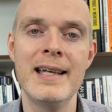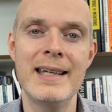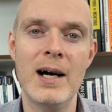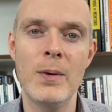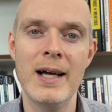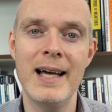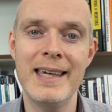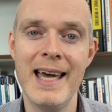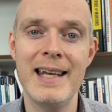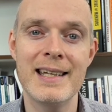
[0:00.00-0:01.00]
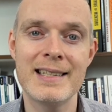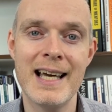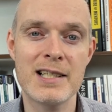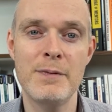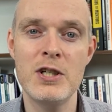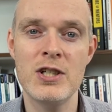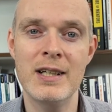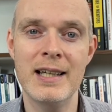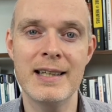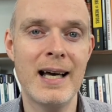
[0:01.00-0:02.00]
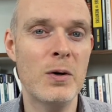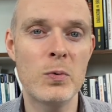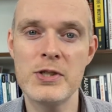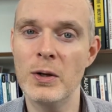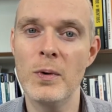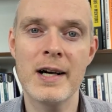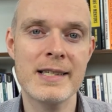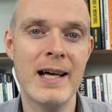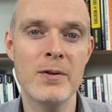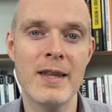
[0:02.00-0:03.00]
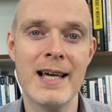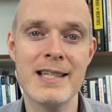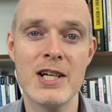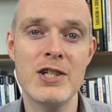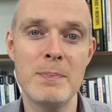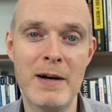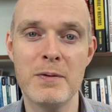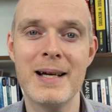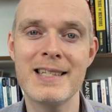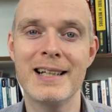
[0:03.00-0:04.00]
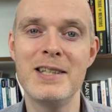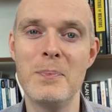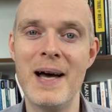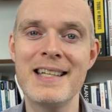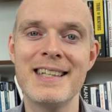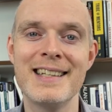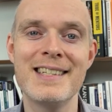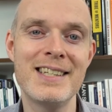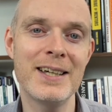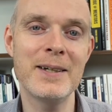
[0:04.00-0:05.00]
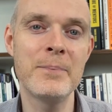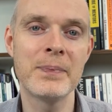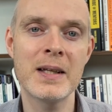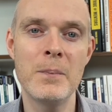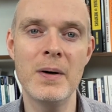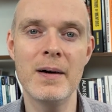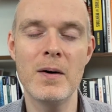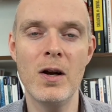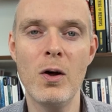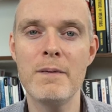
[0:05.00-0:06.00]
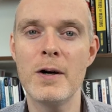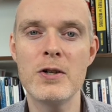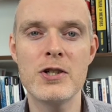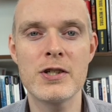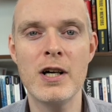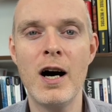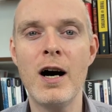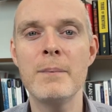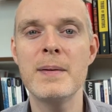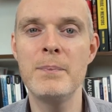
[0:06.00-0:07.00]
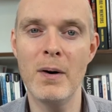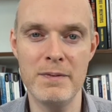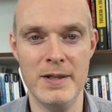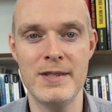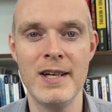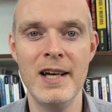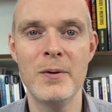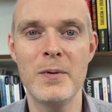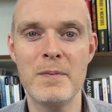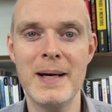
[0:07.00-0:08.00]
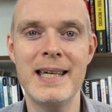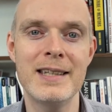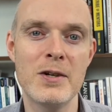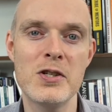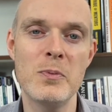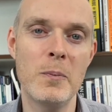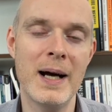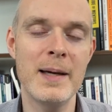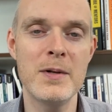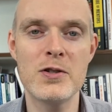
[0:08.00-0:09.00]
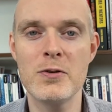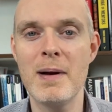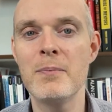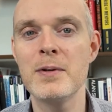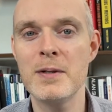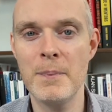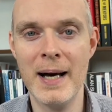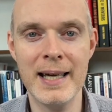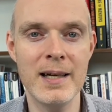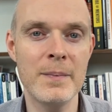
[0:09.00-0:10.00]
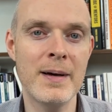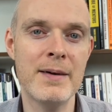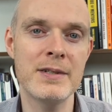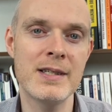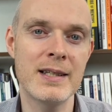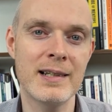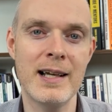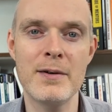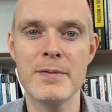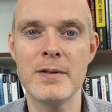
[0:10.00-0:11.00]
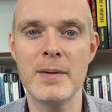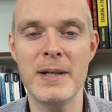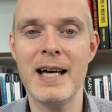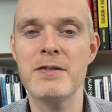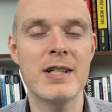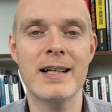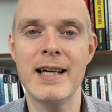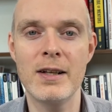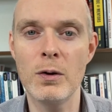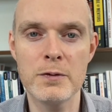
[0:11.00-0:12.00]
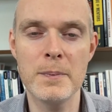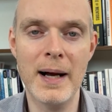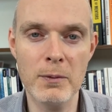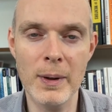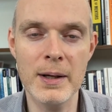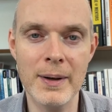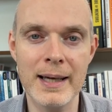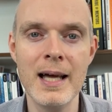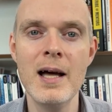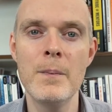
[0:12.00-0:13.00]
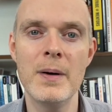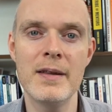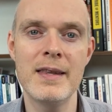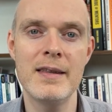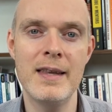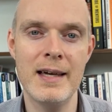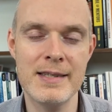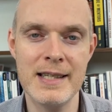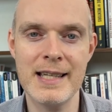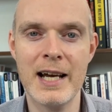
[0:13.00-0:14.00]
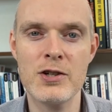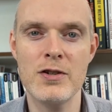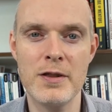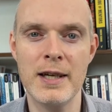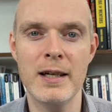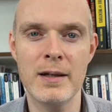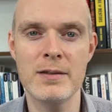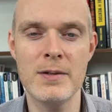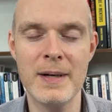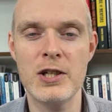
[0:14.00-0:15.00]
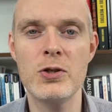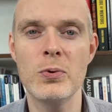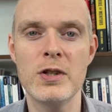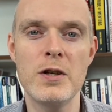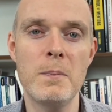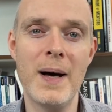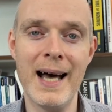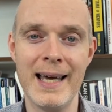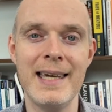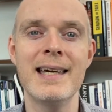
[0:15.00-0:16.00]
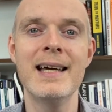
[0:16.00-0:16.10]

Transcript: Now, again, tax efficiently, that all still works out that that's actually mathematically the best thing to do. But a of owners just can't be bothered with making those small payments, remembering to pay them, having to declare it through. I mean, you have to declare the lot through payroll anyway, but there's this extra thing to make sure that you pay